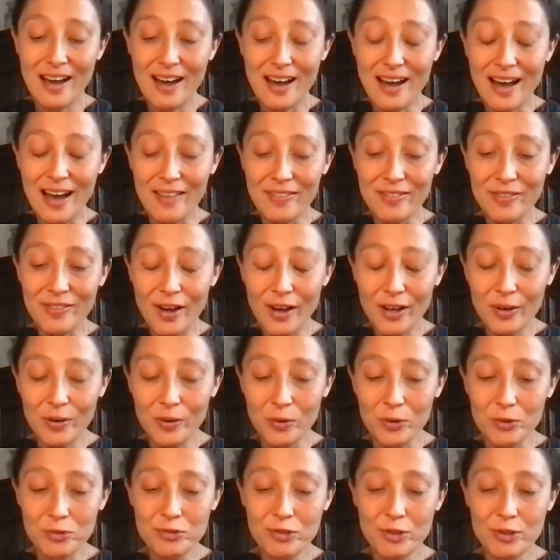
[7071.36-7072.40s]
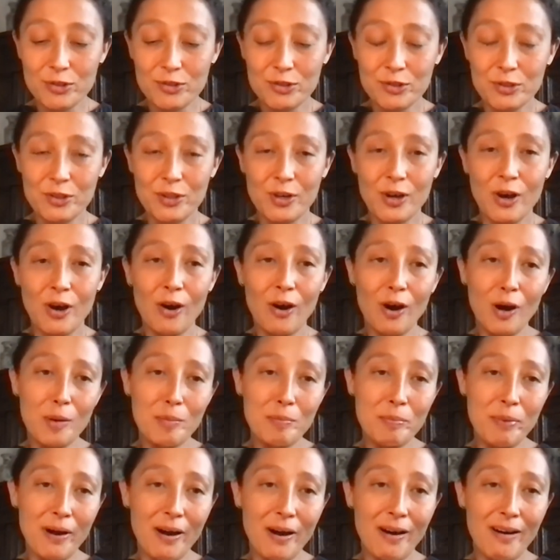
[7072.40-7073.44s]
I thought also to call
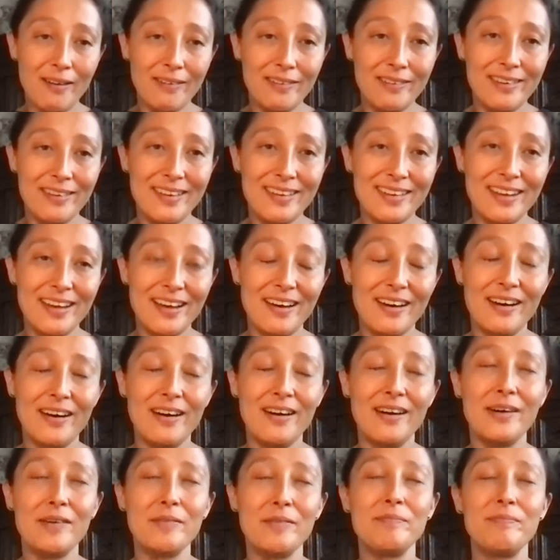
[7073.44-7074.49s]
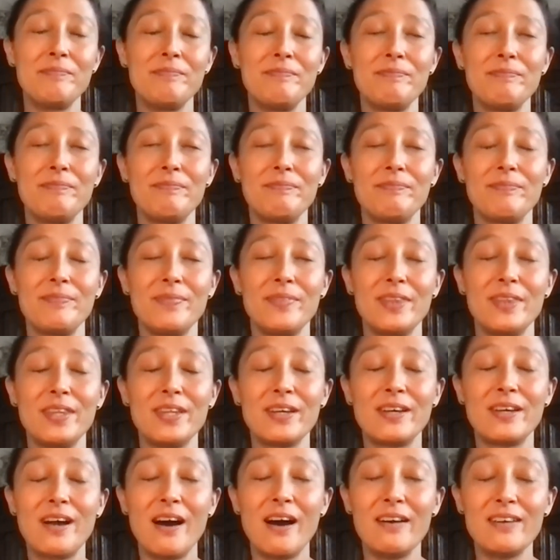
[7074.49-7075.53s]
upon the
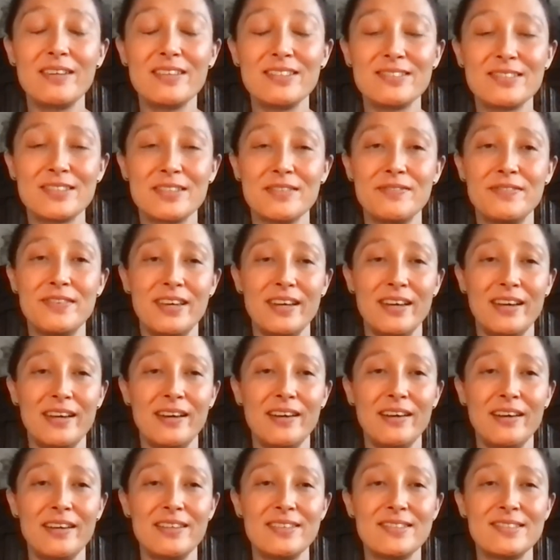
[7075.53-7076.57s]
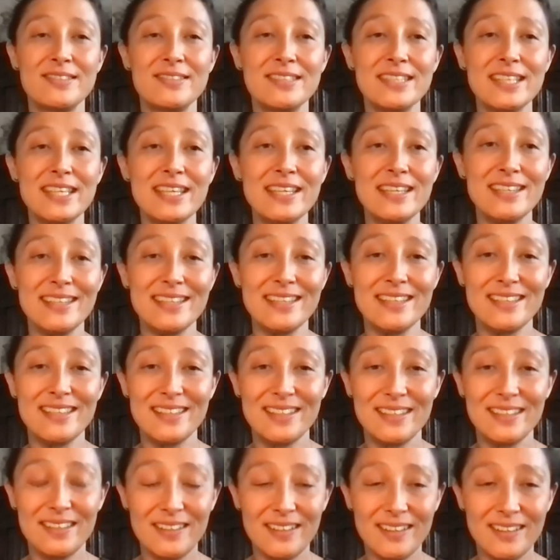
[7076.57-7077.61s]
goddess of the sea.
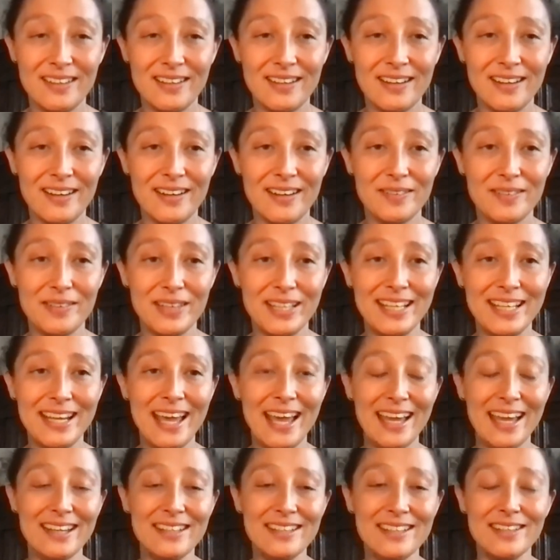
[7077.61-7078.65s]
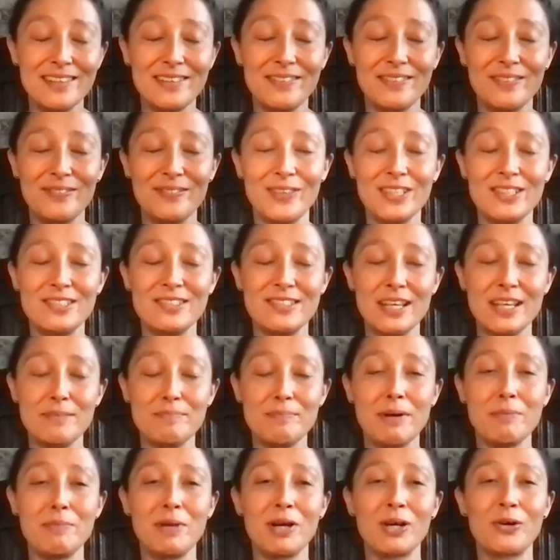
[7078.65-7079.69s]
Uh, in Anyun, we say
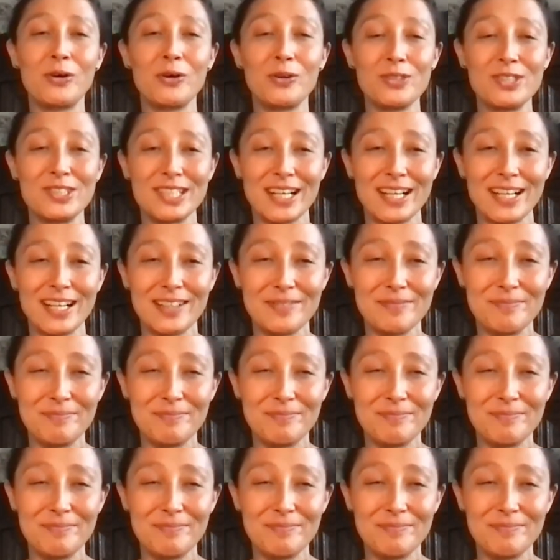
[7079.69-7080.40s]
Mama Mamakocha,